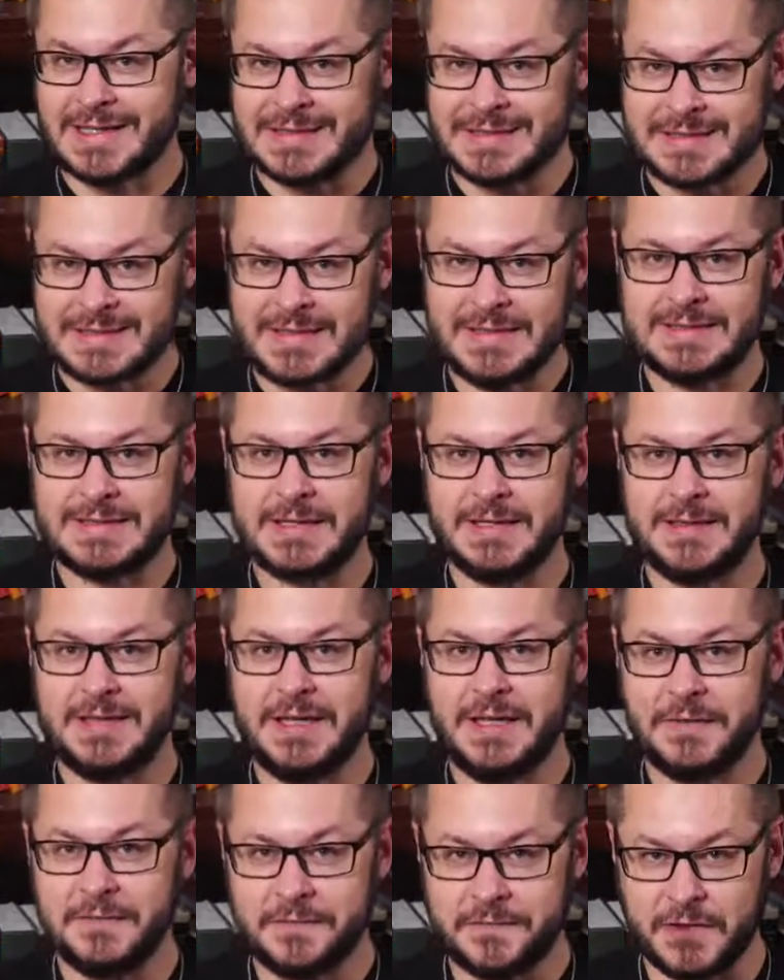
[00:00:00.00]

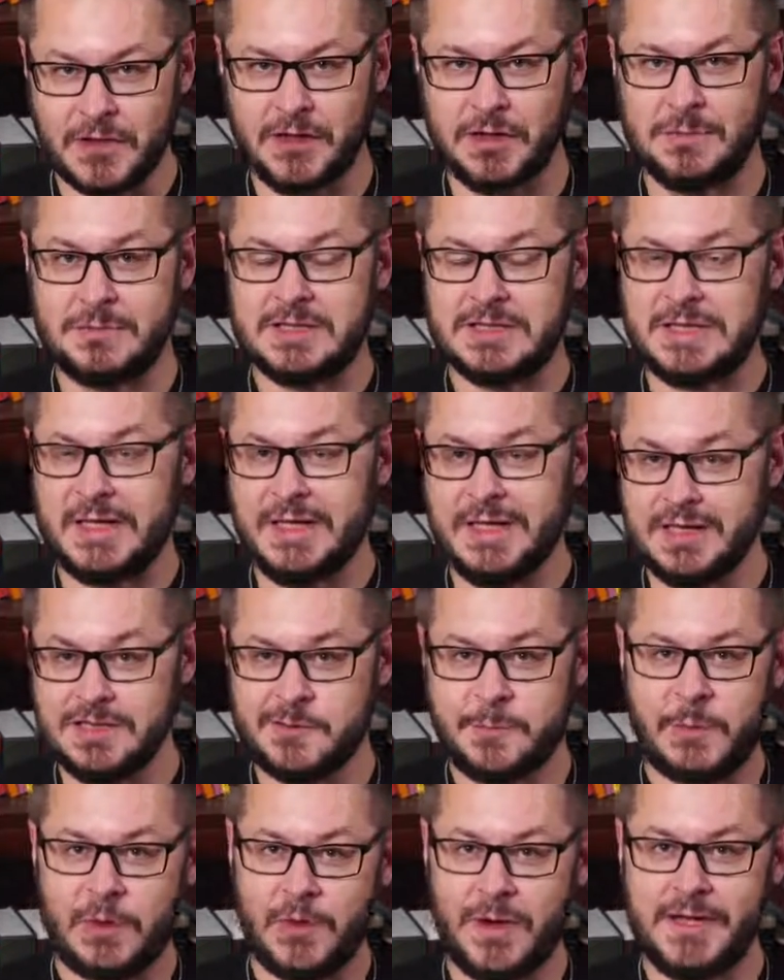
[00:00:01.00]
consistently affirms the
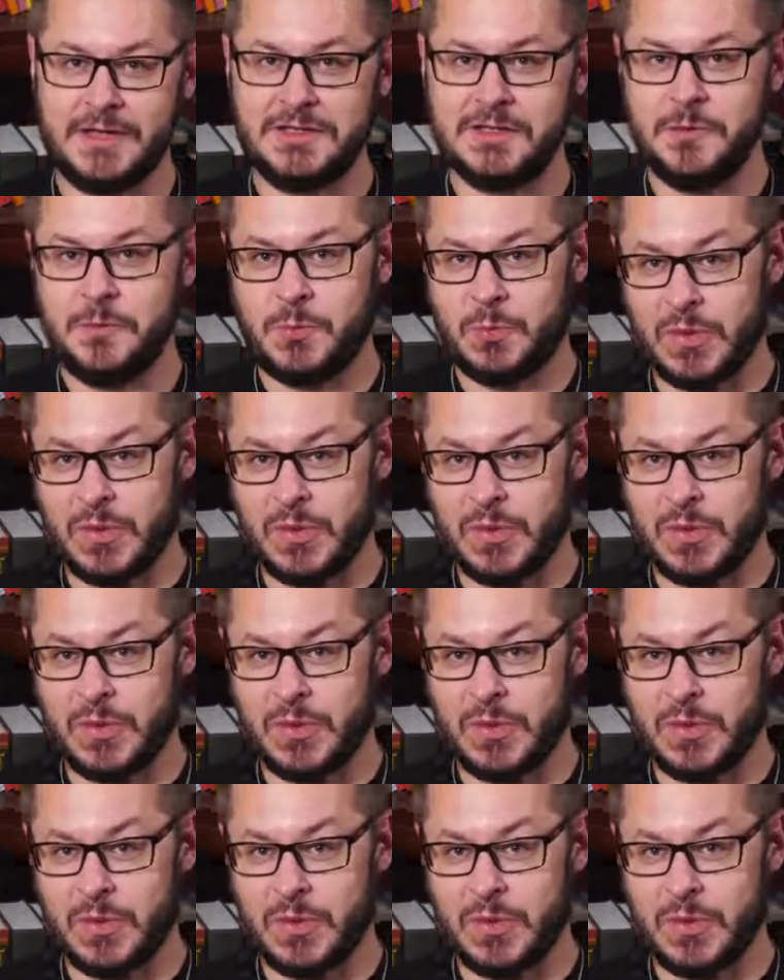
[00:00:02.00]
inspiration,